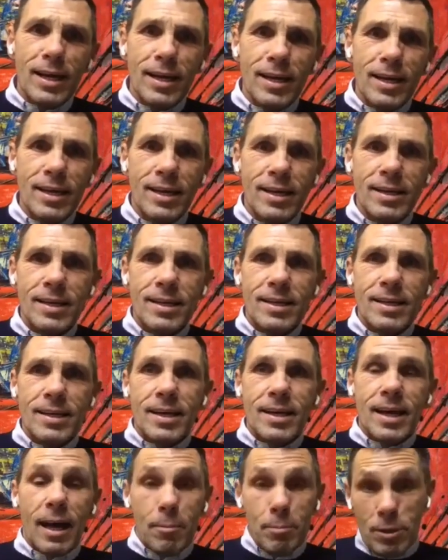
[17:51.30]
Okay?
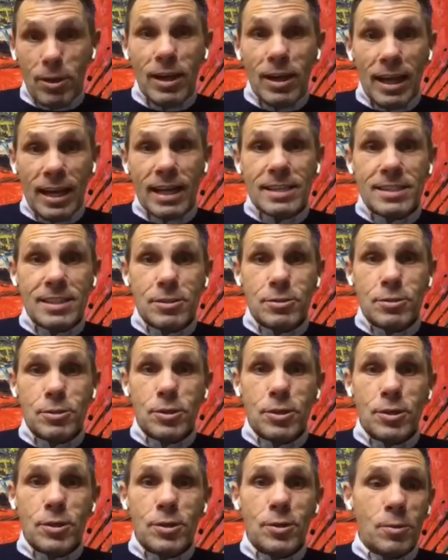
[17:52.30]
And because, like I said to
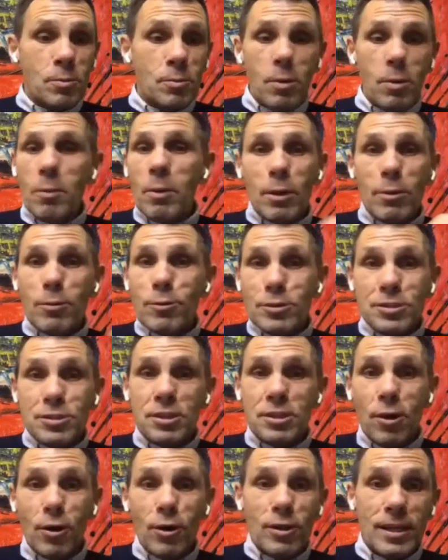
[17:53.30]
you, we were
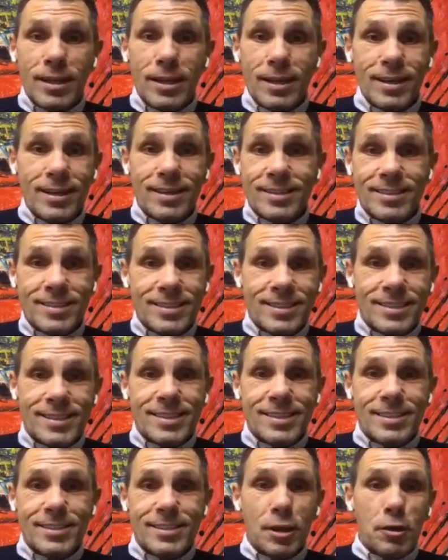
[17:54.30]
losing all the
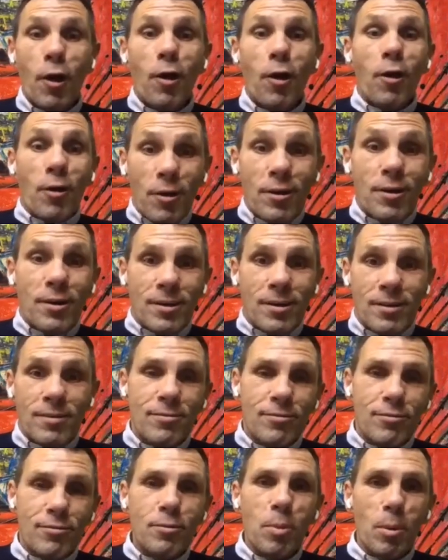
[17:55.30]

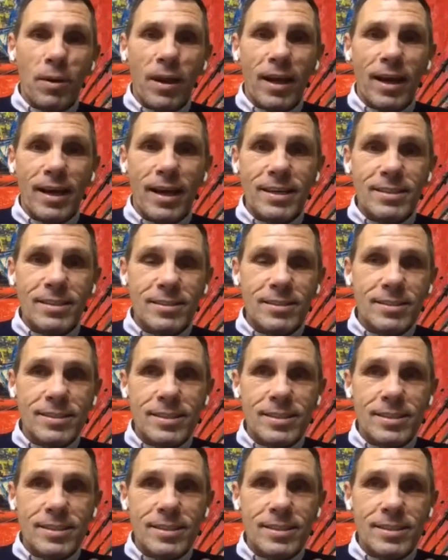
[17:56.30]
non-football players.